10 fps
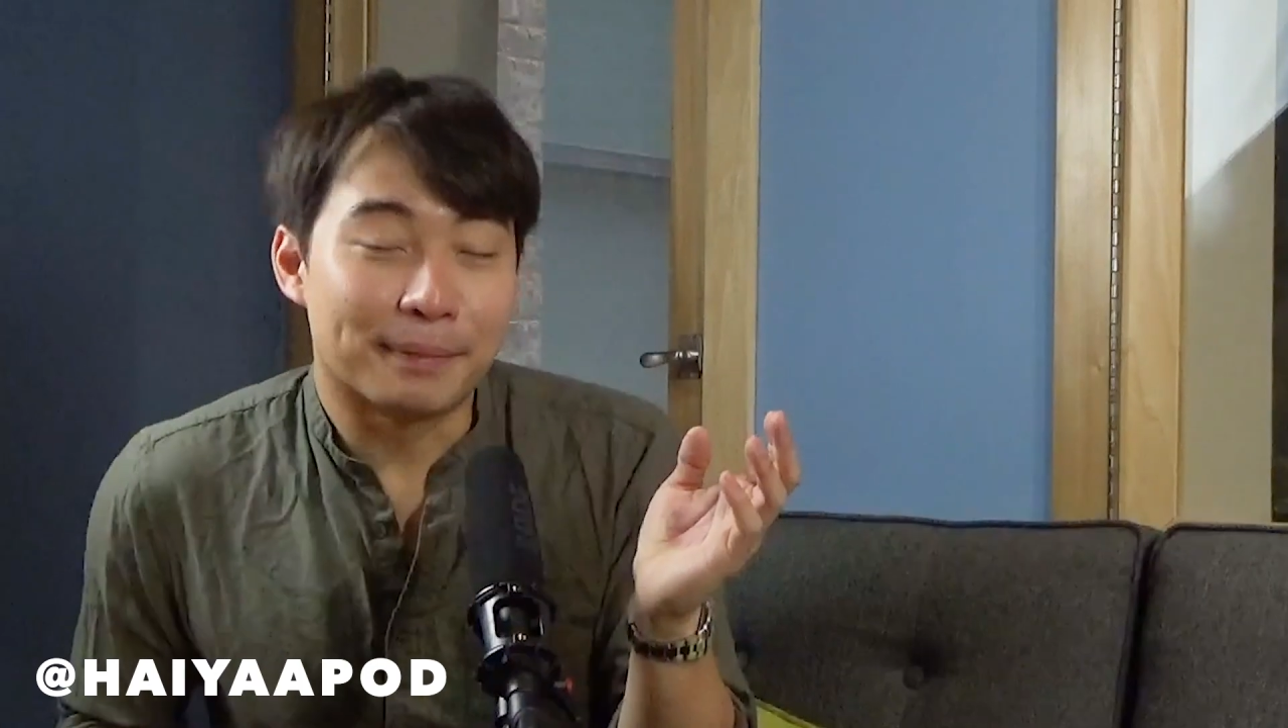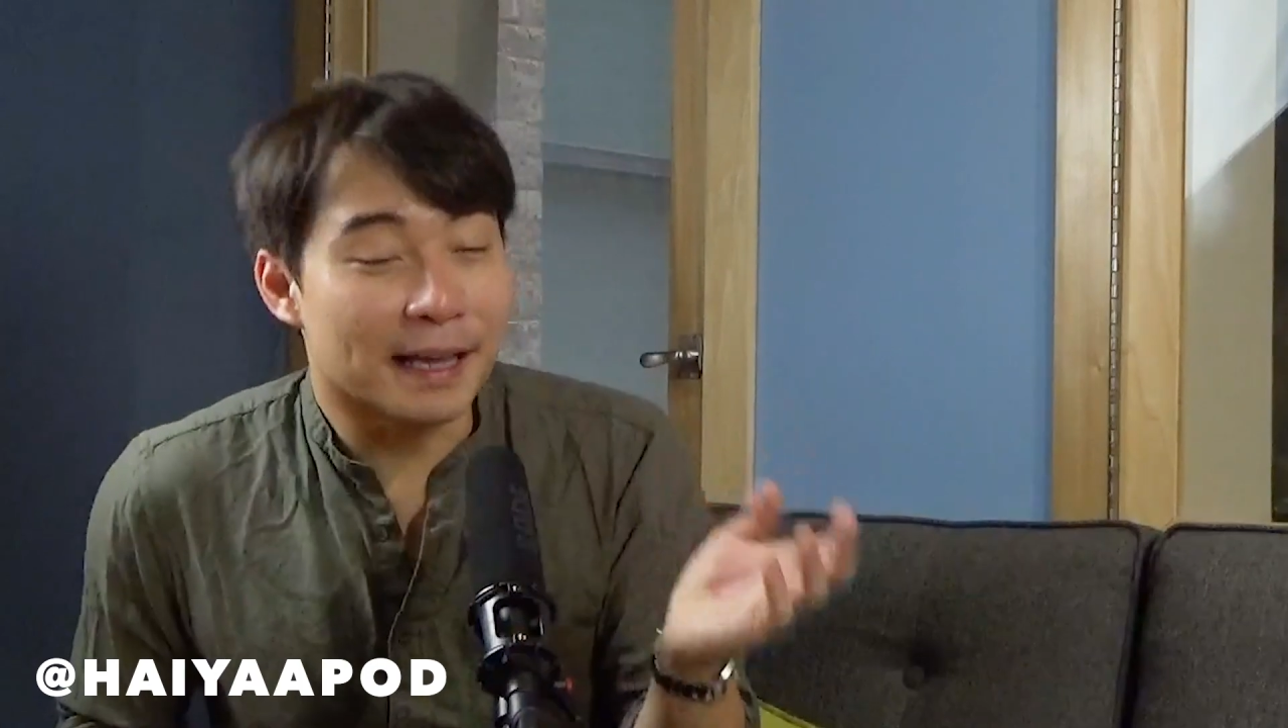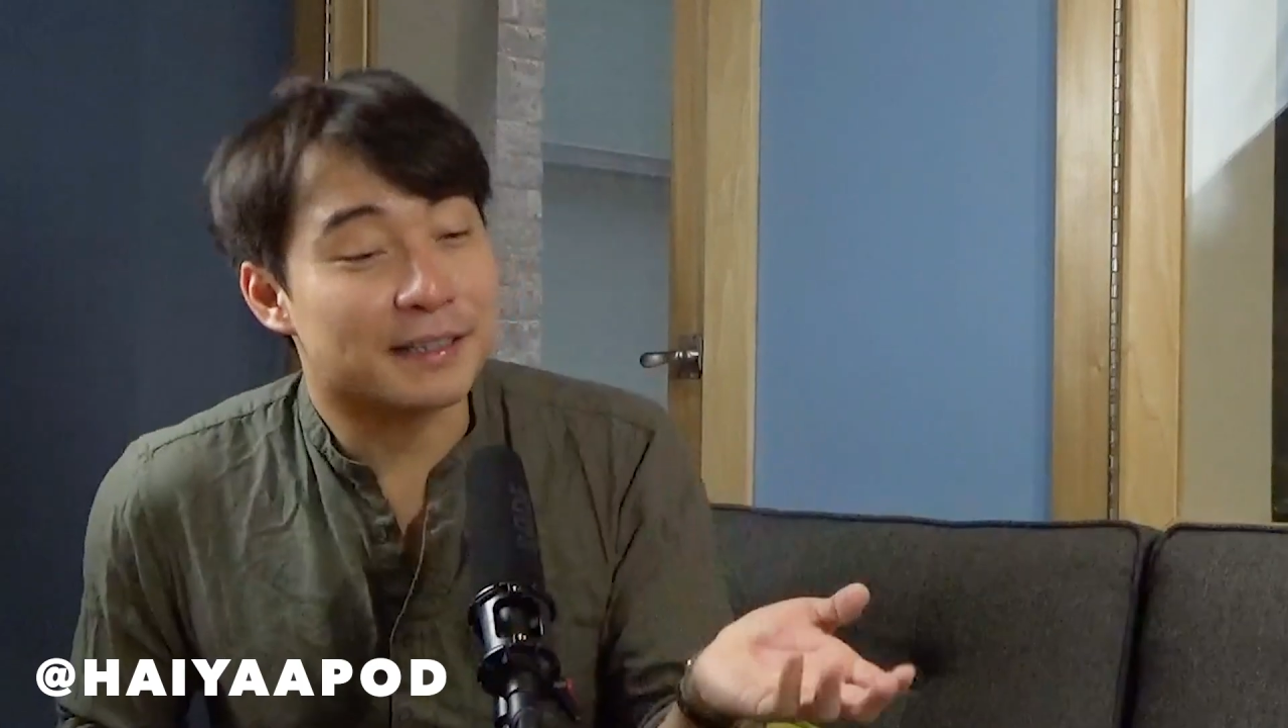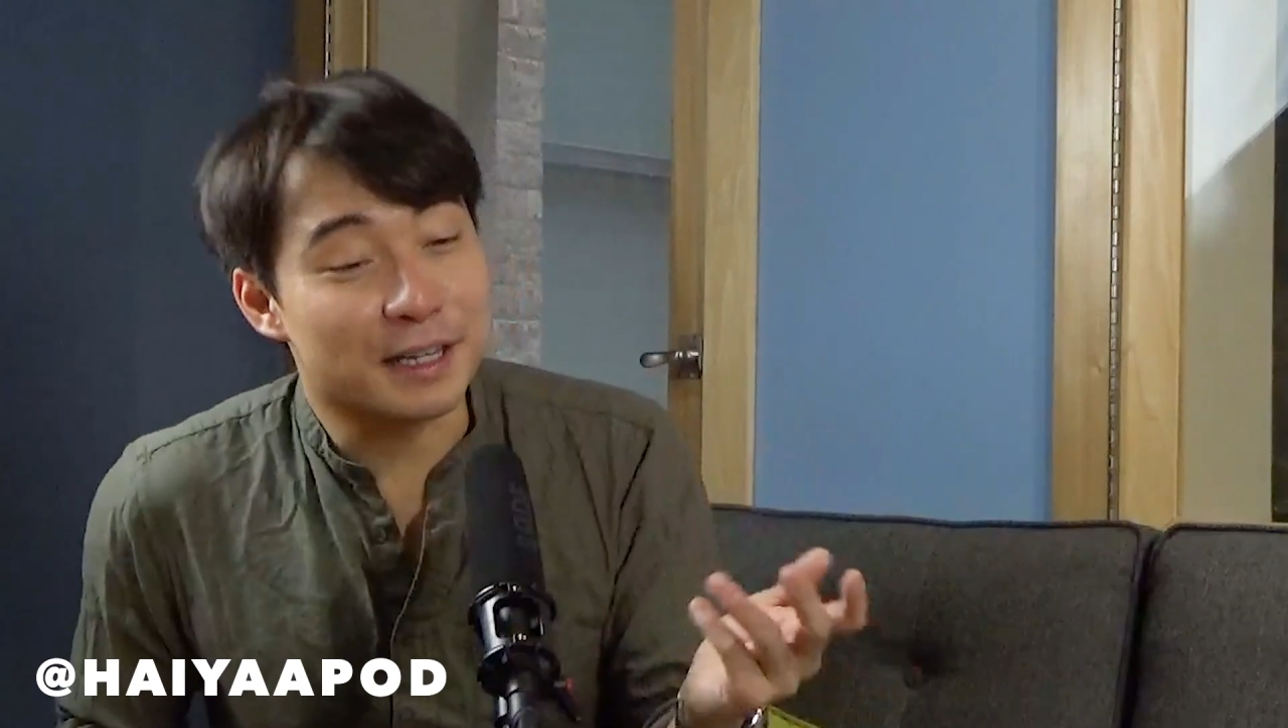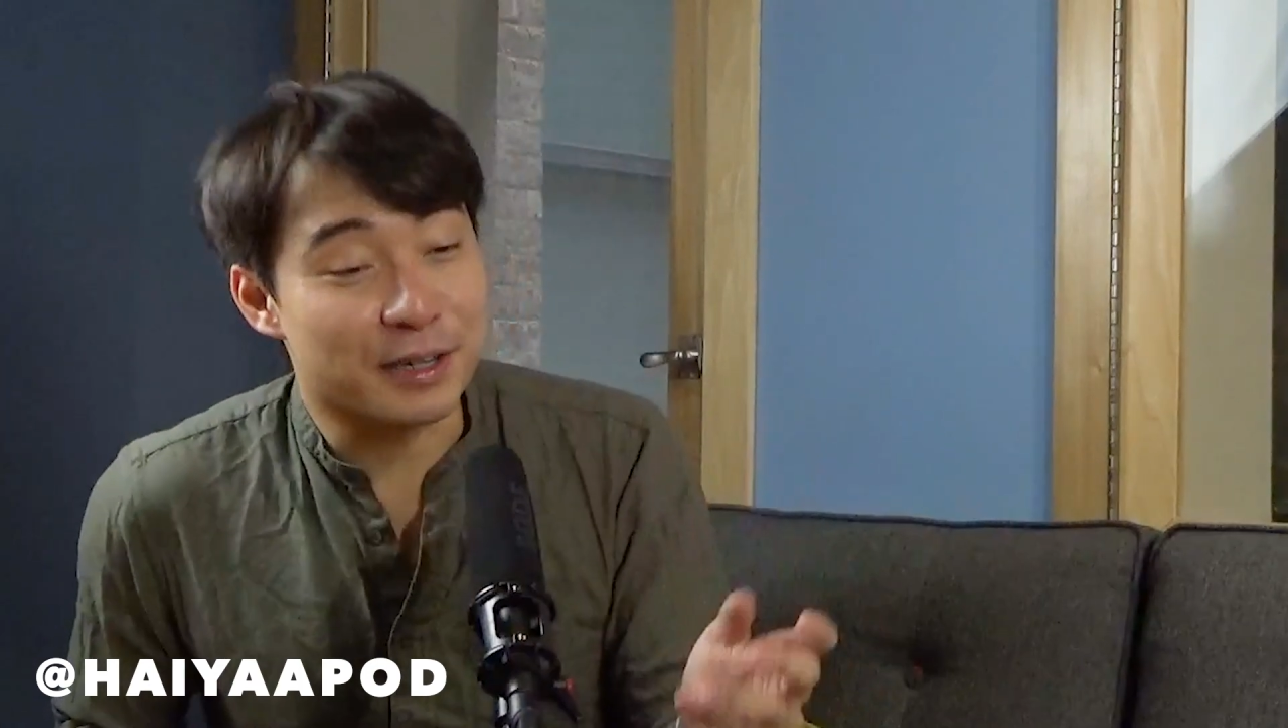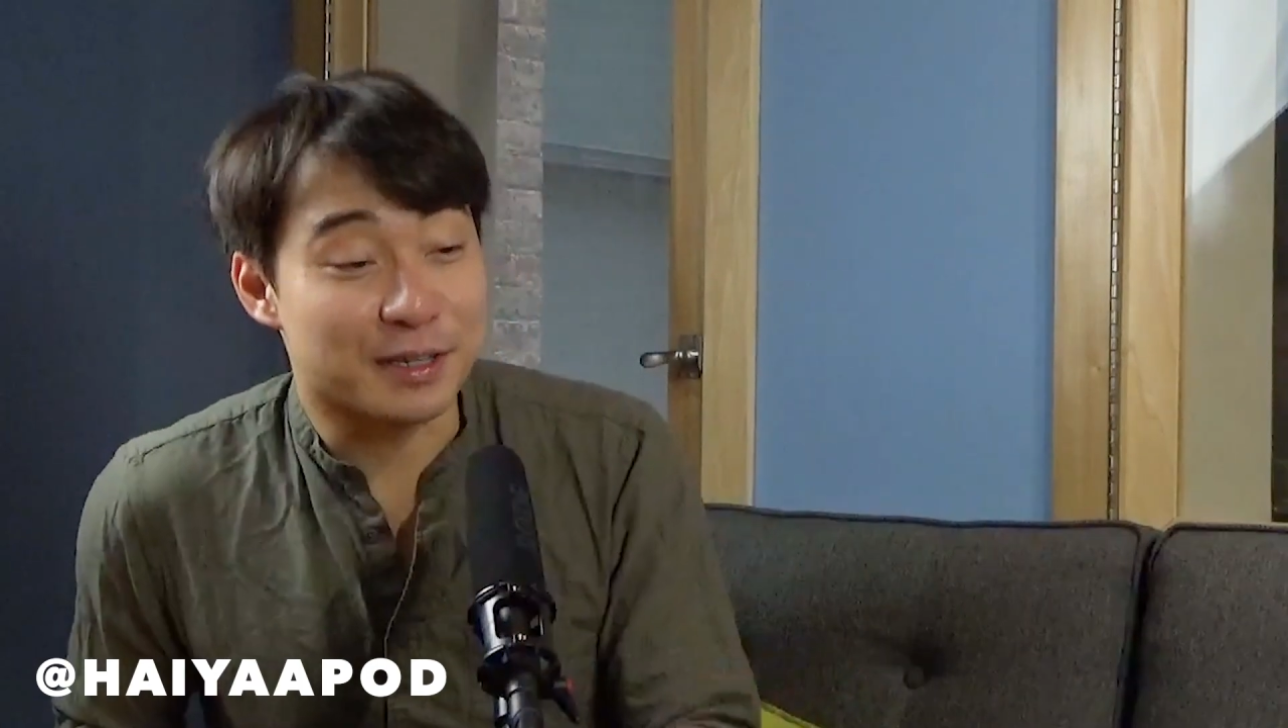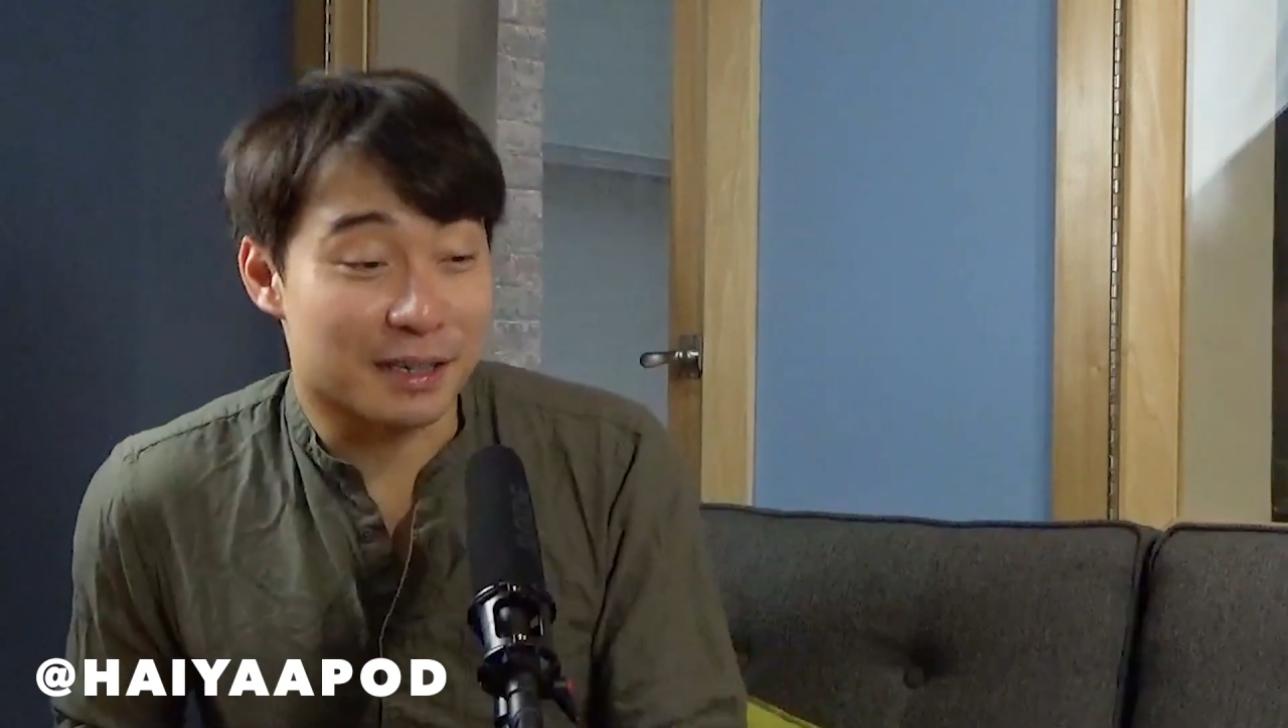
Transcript: PlayStation